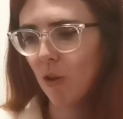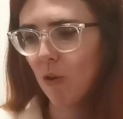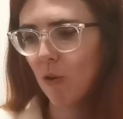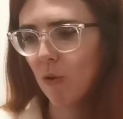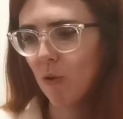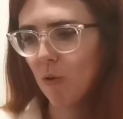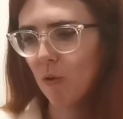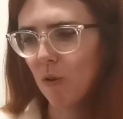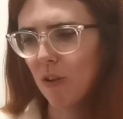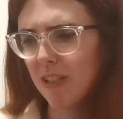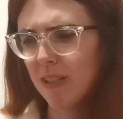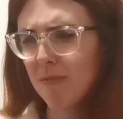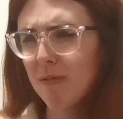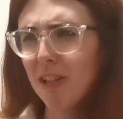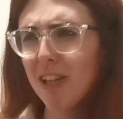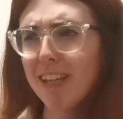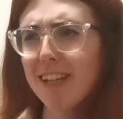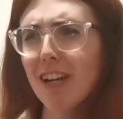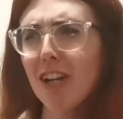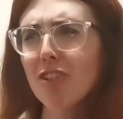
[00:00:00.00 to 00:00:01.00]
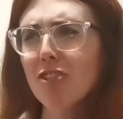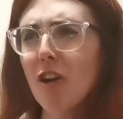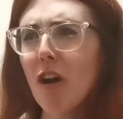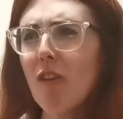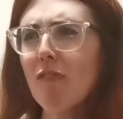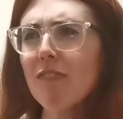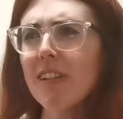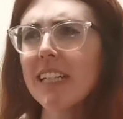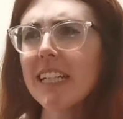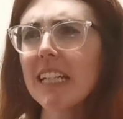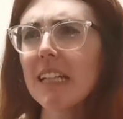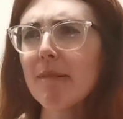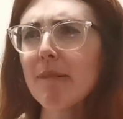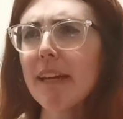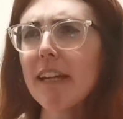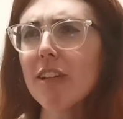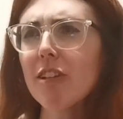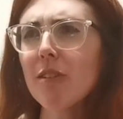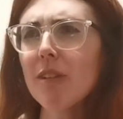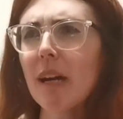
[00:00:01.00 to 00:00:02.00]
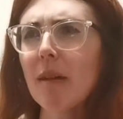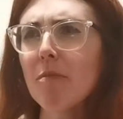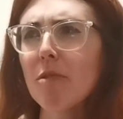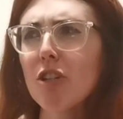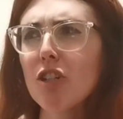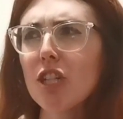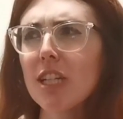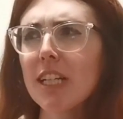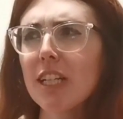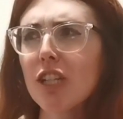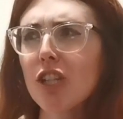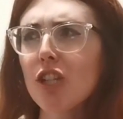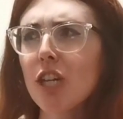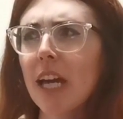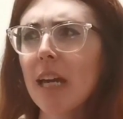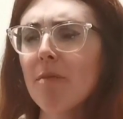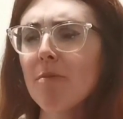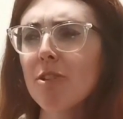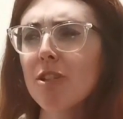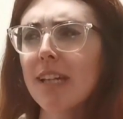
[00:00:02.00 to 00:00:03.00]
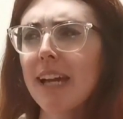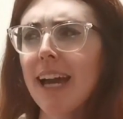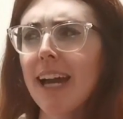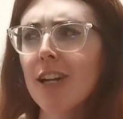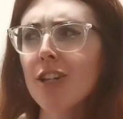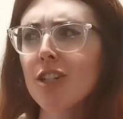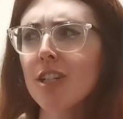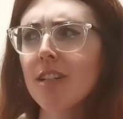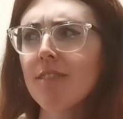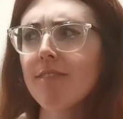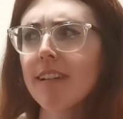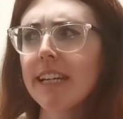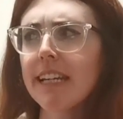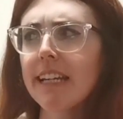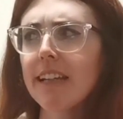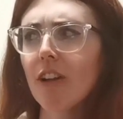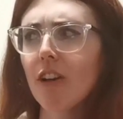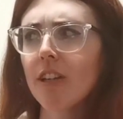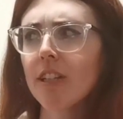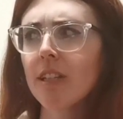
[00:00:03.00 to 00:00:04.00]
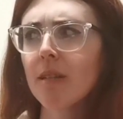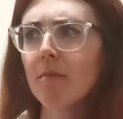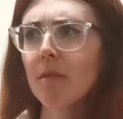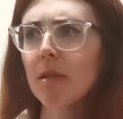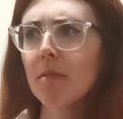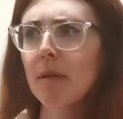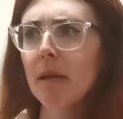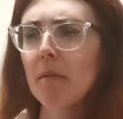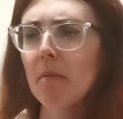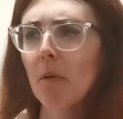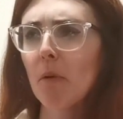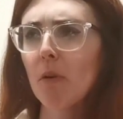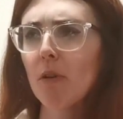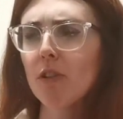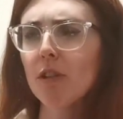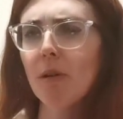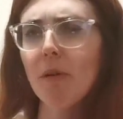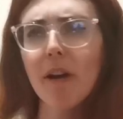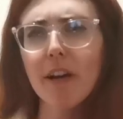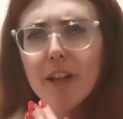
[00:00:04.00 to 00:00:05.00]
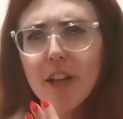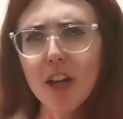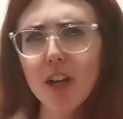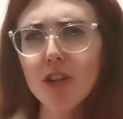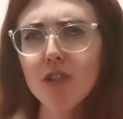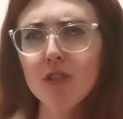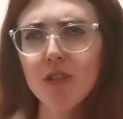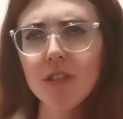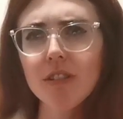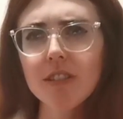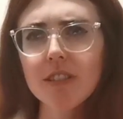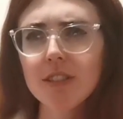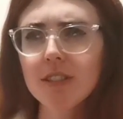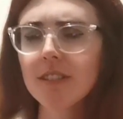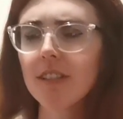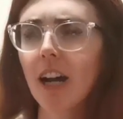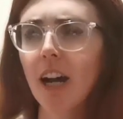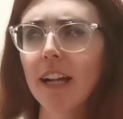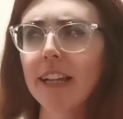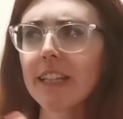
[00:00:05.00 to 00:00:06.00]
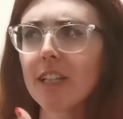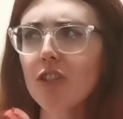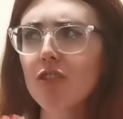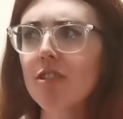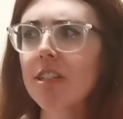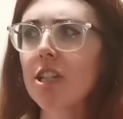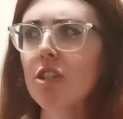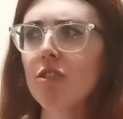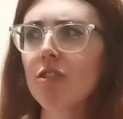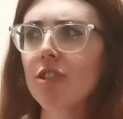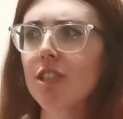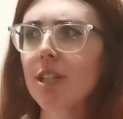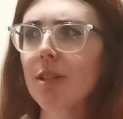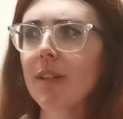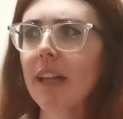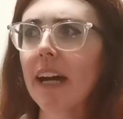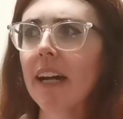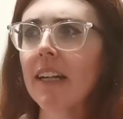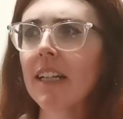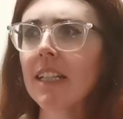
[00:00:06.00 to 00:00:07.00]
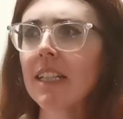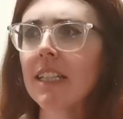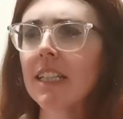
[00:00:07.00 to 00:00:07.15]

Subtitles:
who, to be honest, I don't really speak to that much, and it's a shame because I actually really like them as people. So I literally should do that.